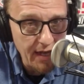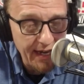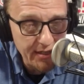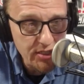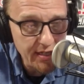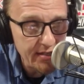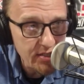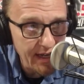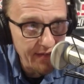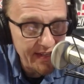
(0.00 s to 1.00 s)
excess
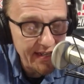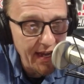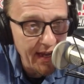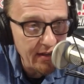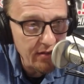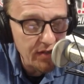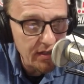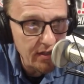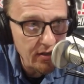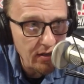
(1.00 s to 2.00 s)
at the end of a
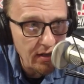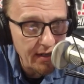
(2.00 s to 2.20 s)
year